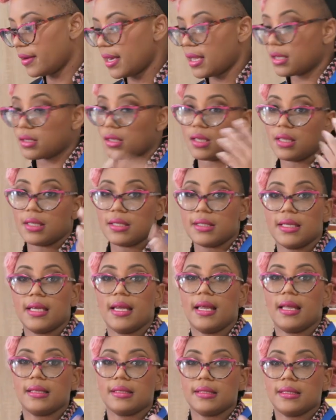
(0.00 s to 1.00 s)
that's gonna
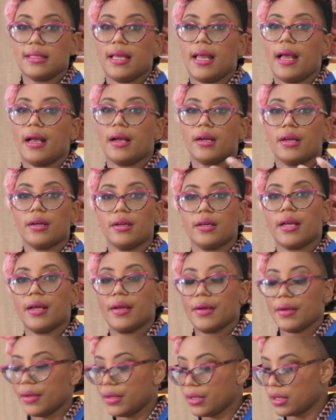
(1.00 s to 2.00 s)
sit and
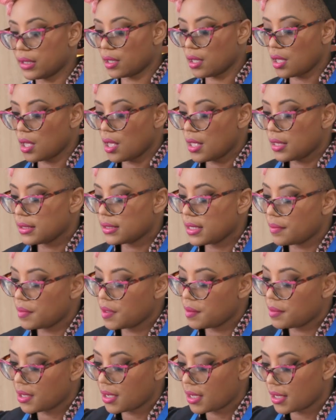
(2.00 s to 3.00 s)
cook,
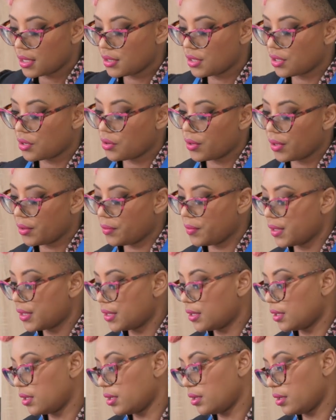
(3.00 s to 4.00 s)
simply because you're going
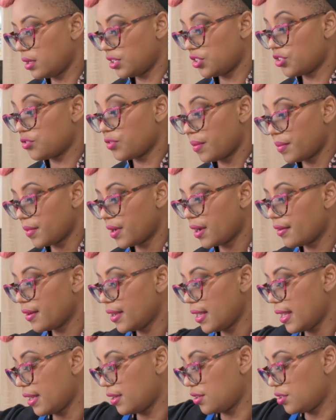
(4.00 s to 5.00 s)
with a shrimp
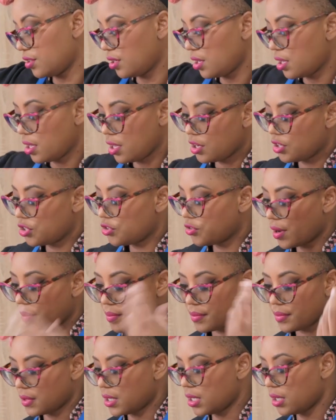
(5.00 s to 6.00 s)
curry, and
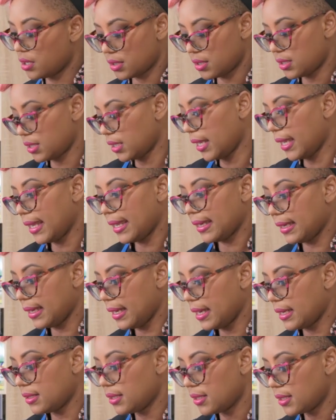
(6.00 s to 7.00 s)
shrimp cooks like in
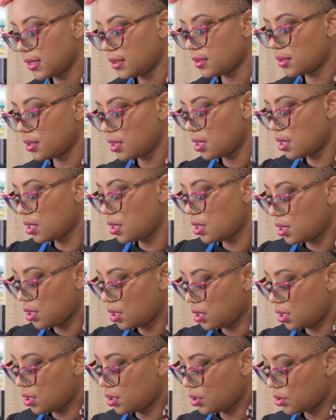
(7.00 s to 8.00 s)
an instant.
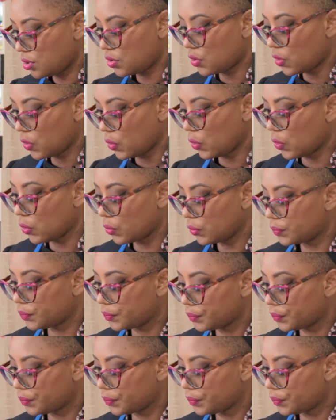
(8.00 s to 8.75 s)
So